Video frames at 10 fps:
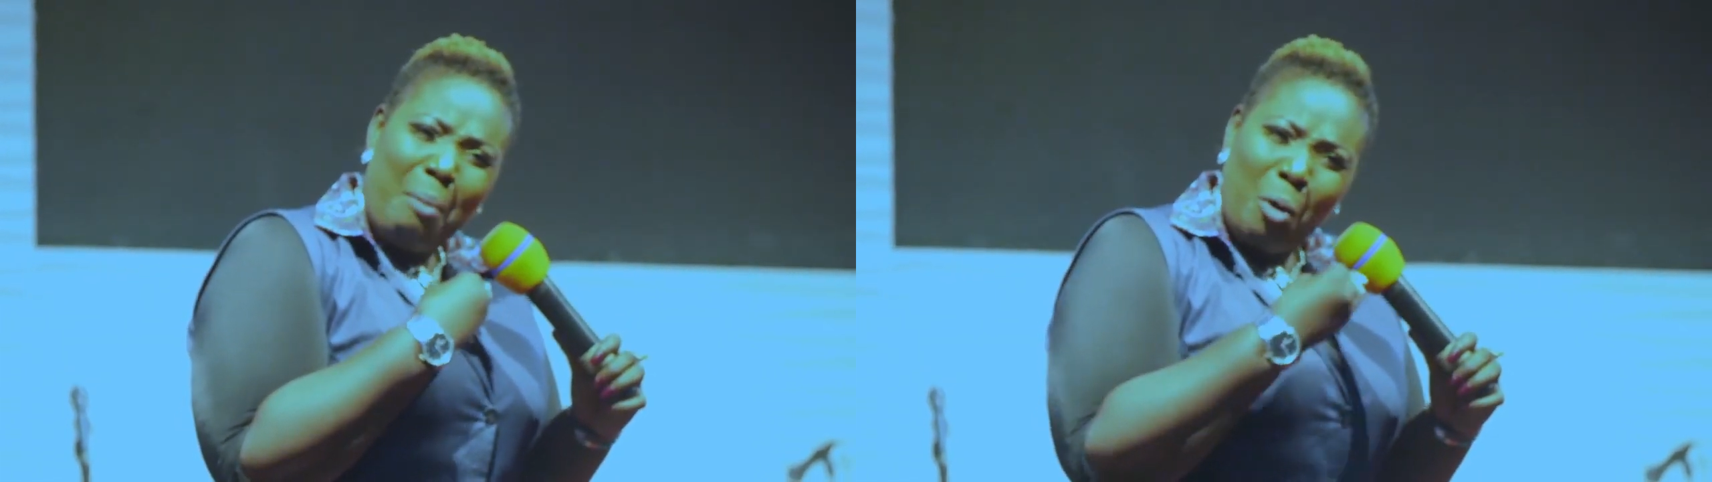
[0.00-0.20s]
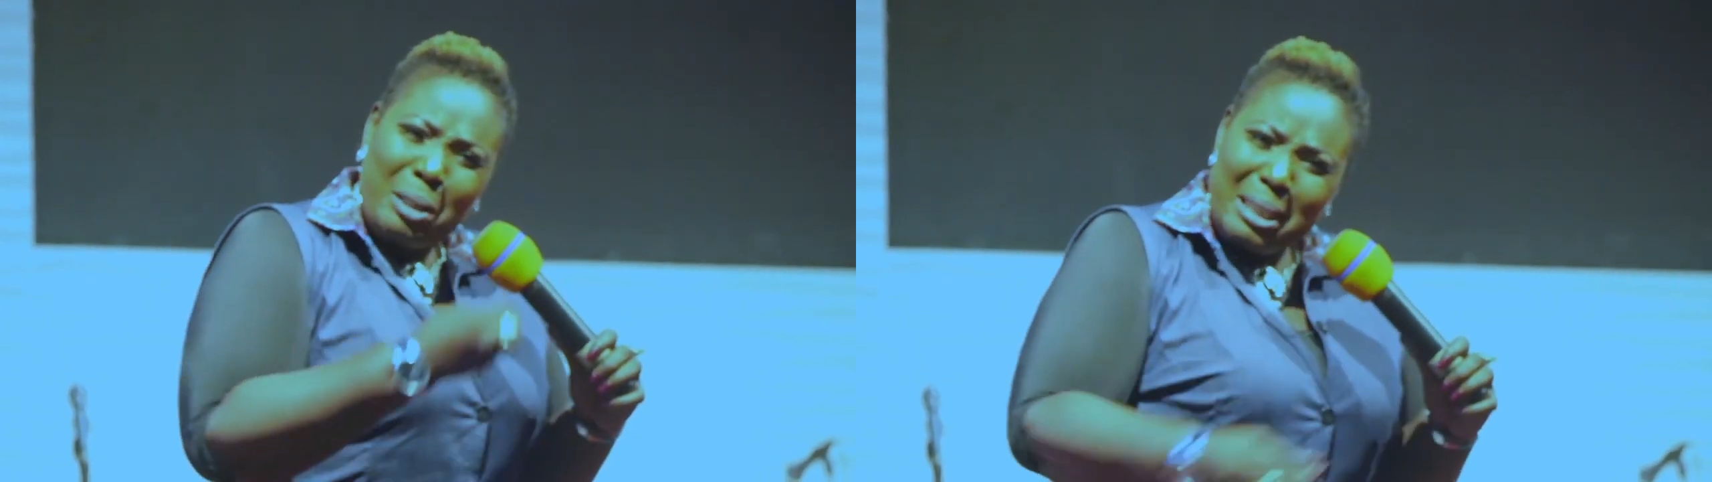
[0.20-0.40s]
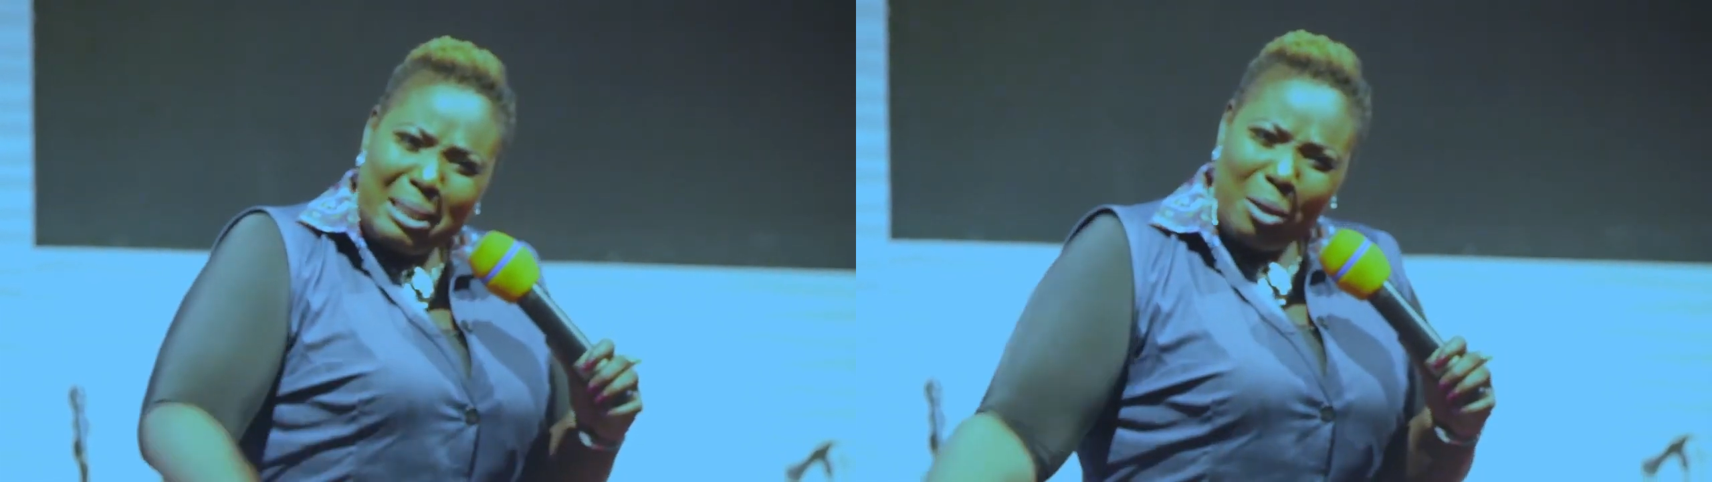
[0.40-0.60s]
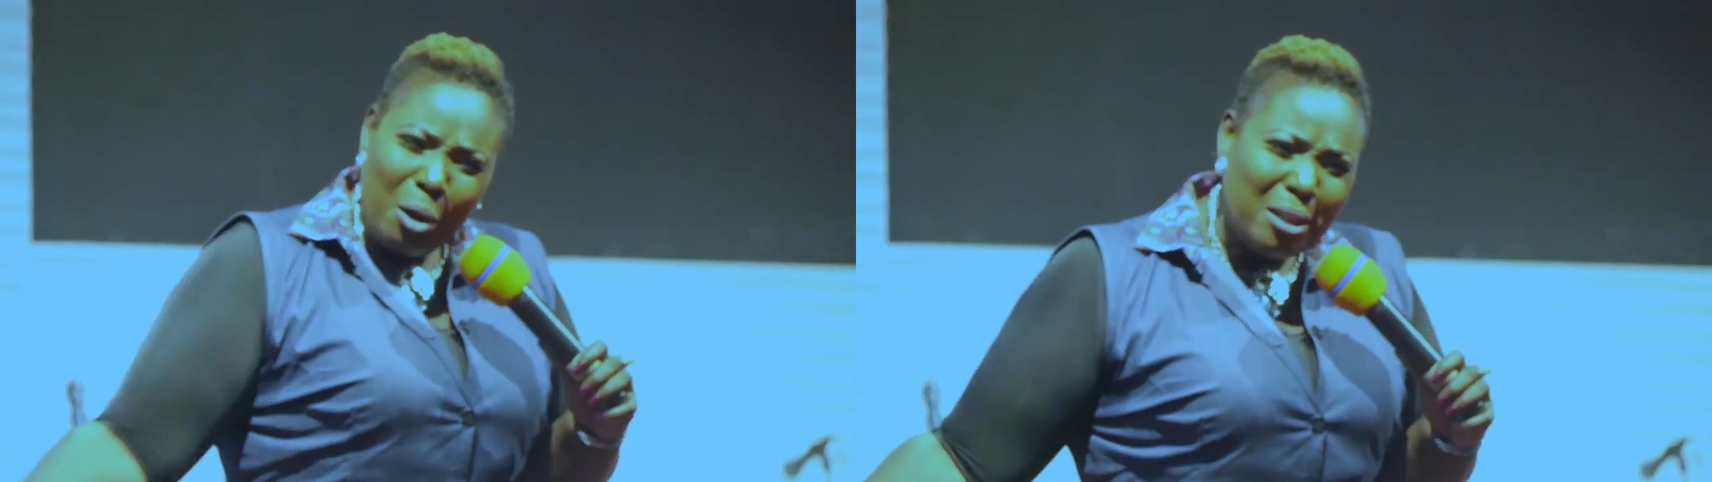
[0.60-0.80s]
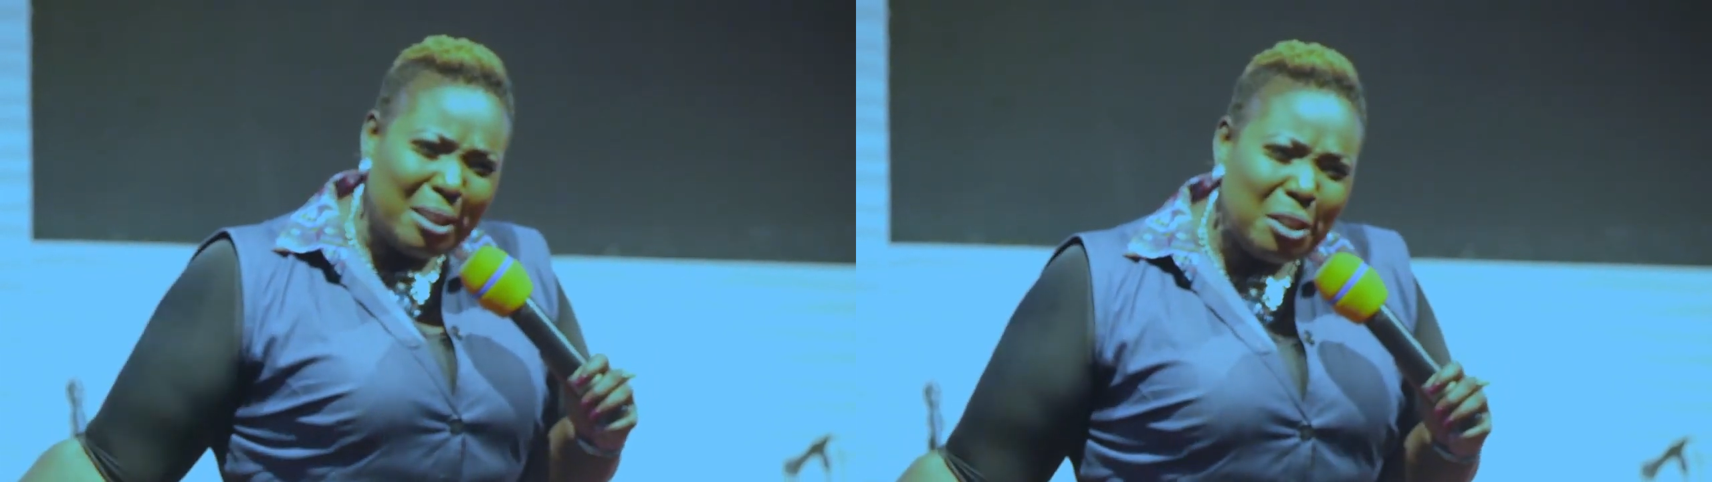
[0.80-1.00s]
among
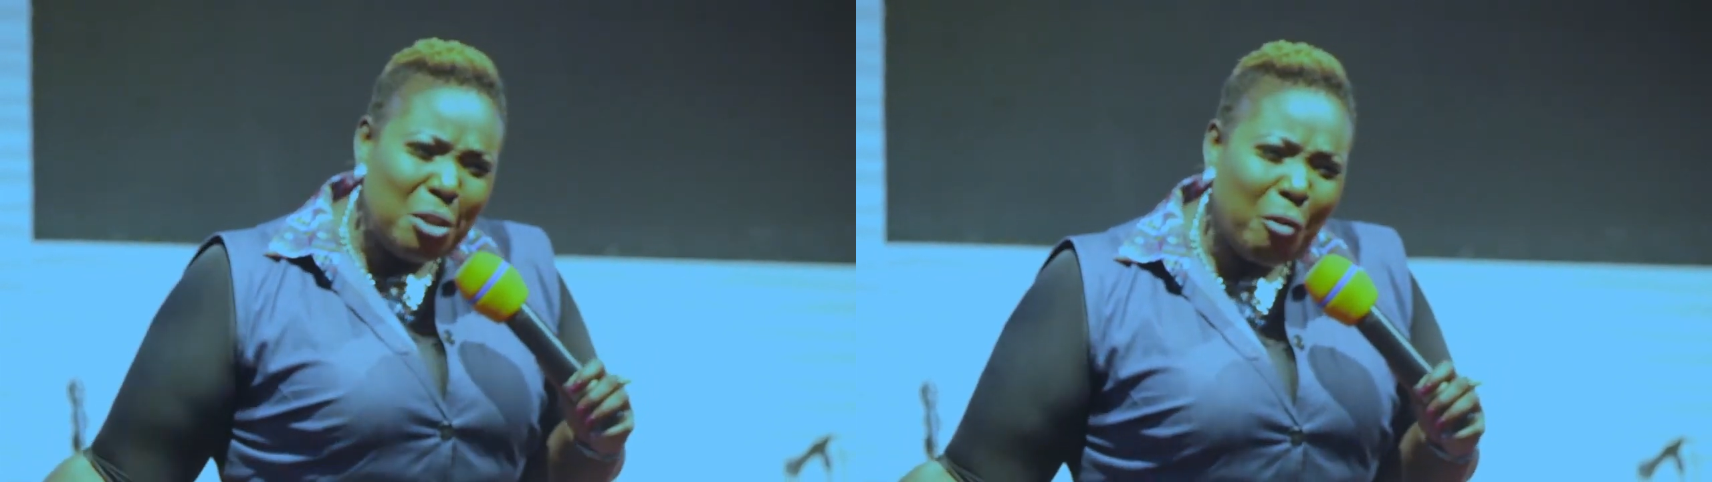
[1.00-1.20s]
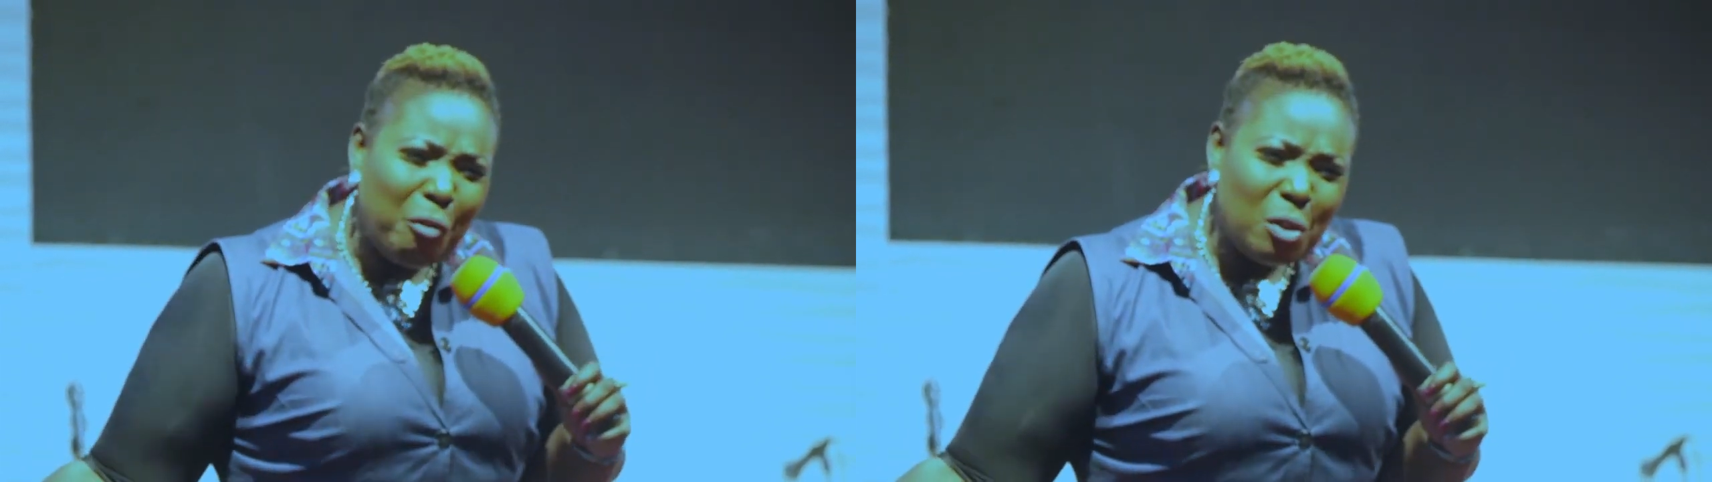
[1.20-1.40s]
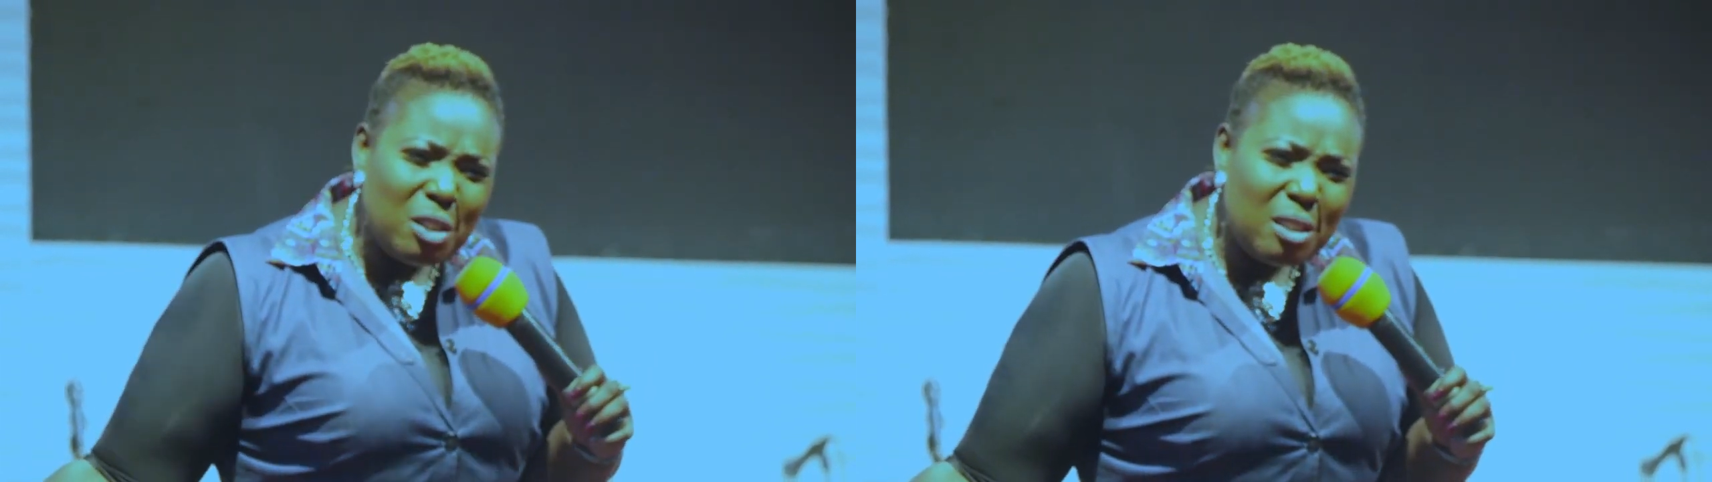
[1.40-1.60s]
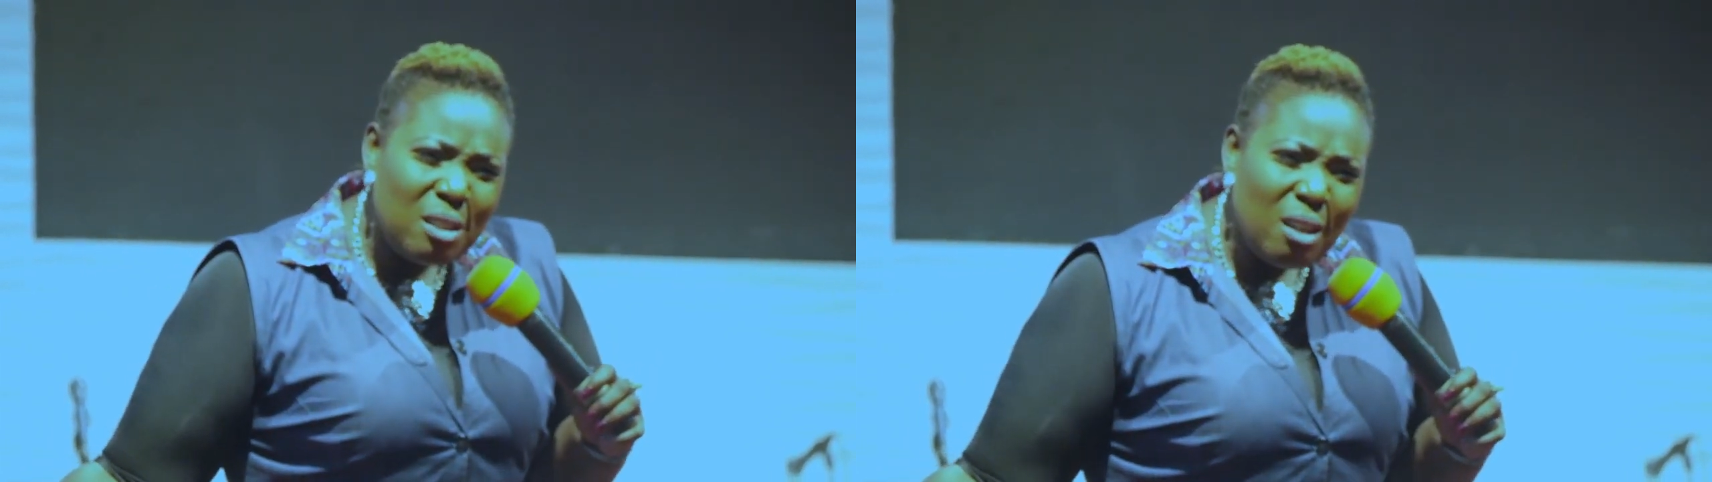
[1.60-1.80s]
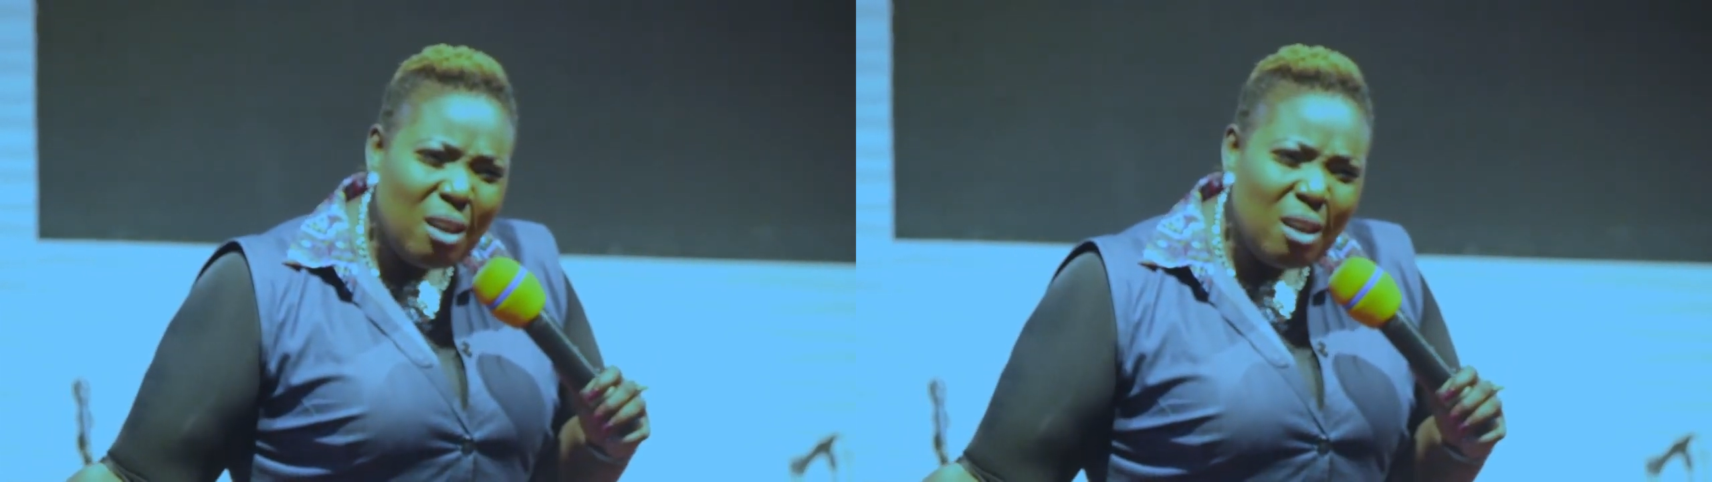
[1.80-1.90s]
the three of us?